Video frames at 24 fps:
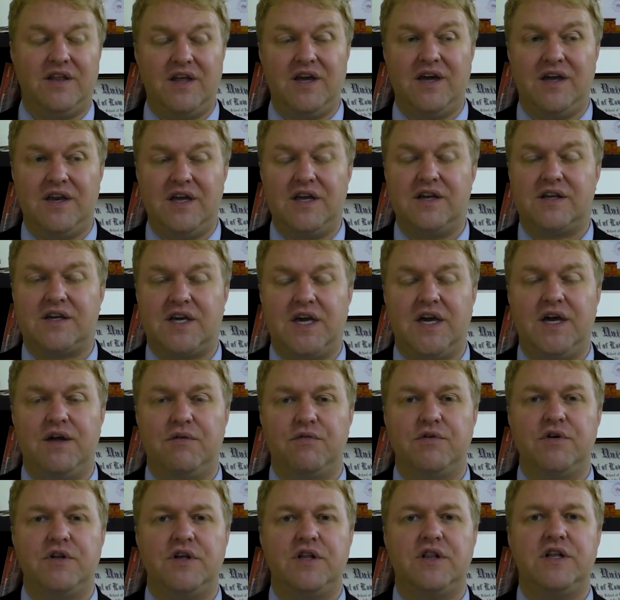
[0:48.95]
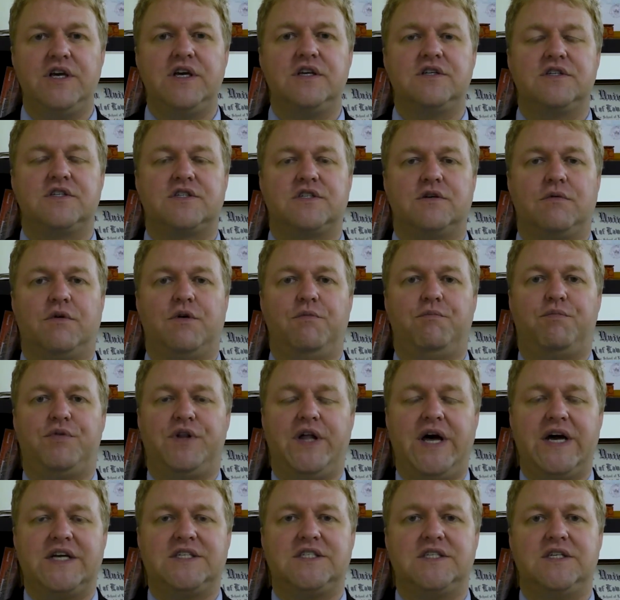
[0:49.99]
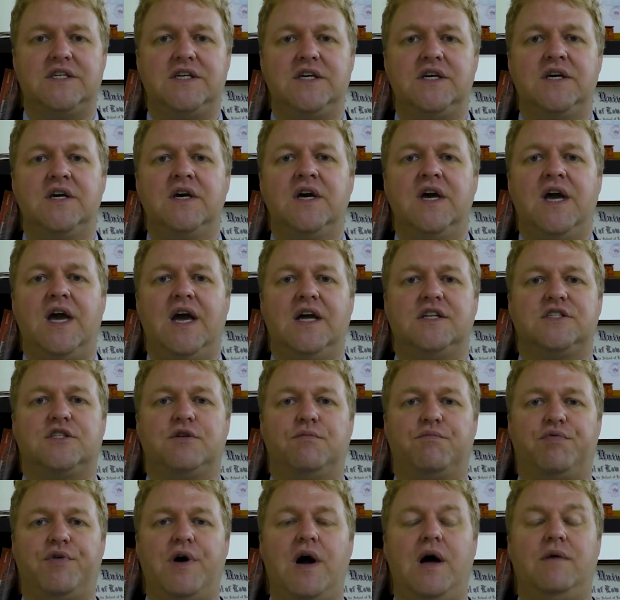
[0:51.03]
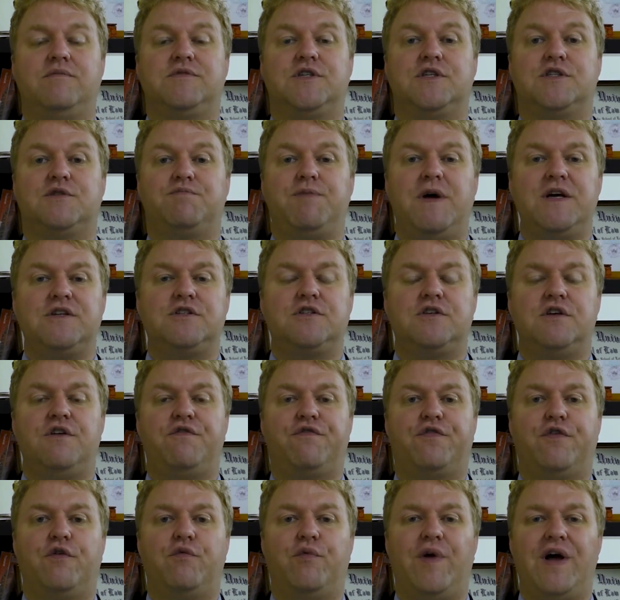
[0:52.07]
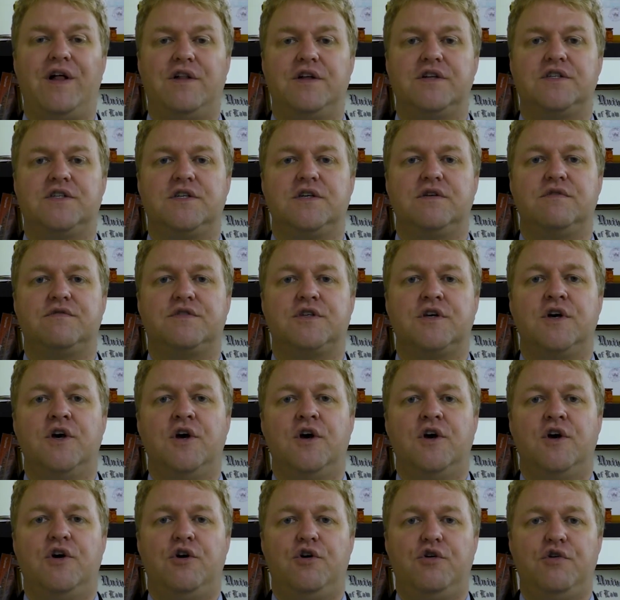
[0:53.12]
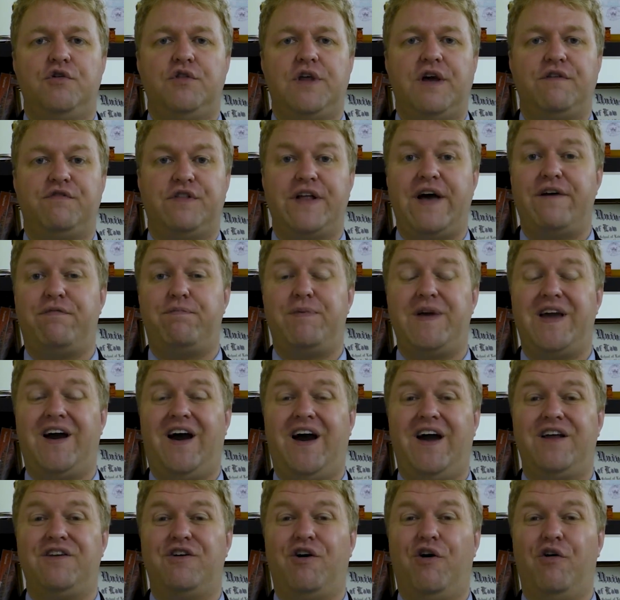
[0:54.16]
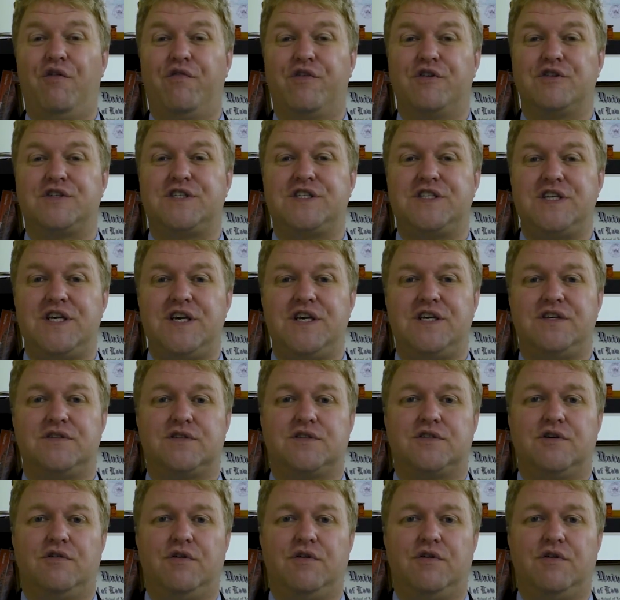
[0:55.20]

And it, it, can really lead to some complexity and some problems, especially for relatives who they've left behind overseas.